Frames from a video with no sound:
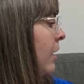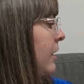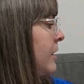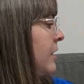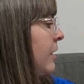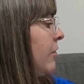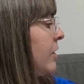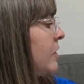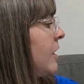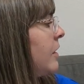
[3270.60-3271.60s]
Let's see if
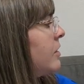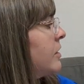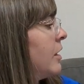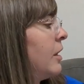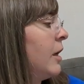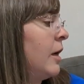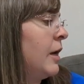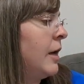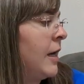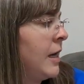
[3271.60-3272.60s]
it says.
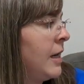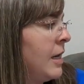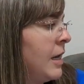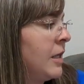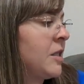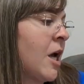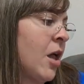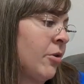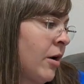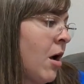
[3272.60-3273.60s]
It's a
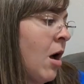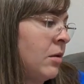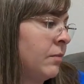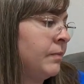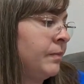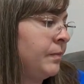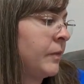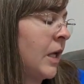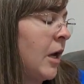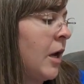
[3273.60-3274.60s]
color in cotton
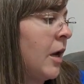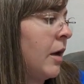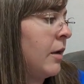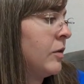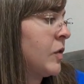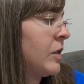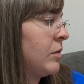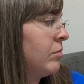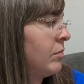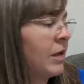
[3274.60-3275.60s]
and
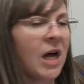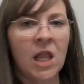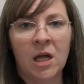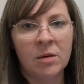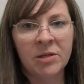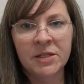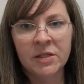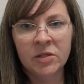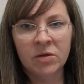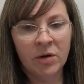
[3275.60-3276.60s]
a lot of
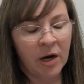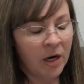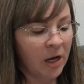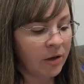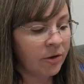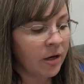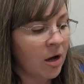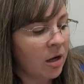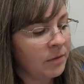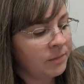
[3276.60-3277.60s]
places don't carry color in
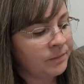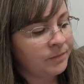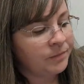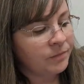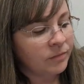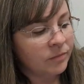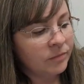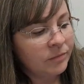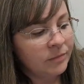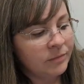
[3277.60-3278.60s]
cotton.
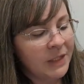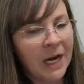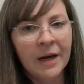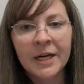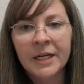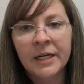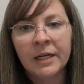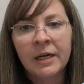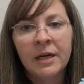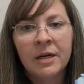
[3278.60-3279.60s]
And I,
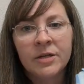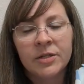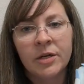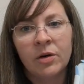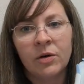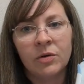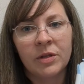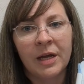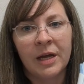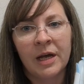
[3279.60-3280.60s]
so
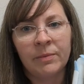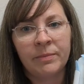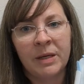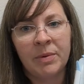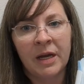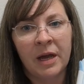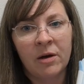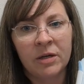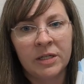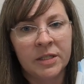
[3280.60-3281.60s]
they helped me pick
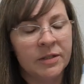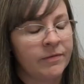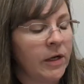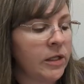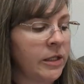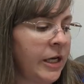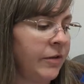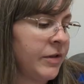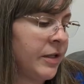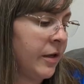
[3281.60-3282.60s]
out its fallen
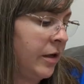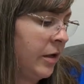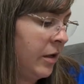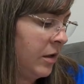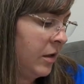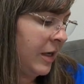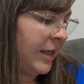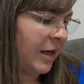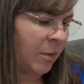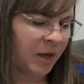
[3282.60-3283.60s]
leaves, I
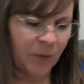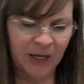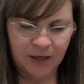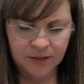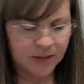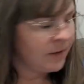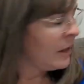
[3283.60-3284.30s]
think by weeks.